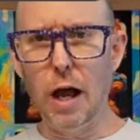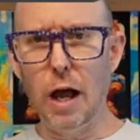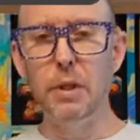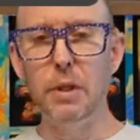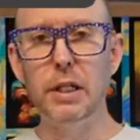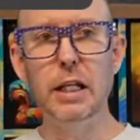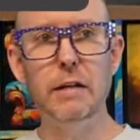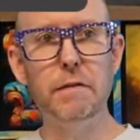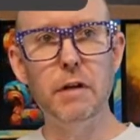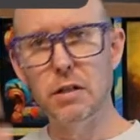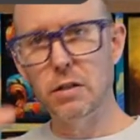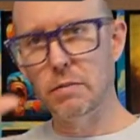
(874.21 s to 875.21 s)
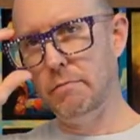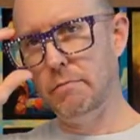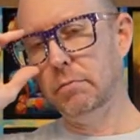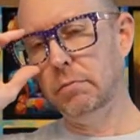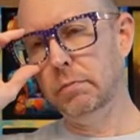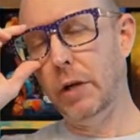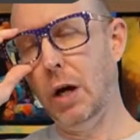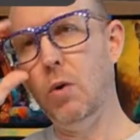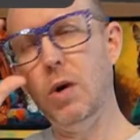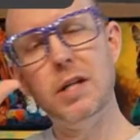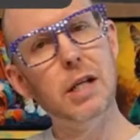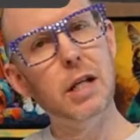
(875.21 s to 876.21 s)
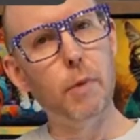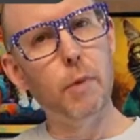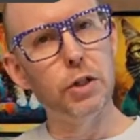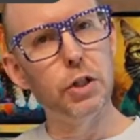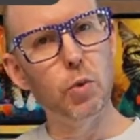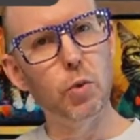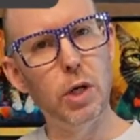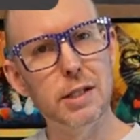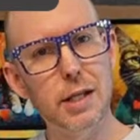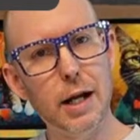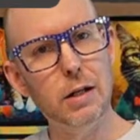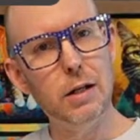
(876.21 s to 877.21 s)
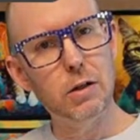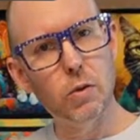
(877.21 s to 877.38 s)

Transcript: I believe, and it's I want to say it's March 22nd.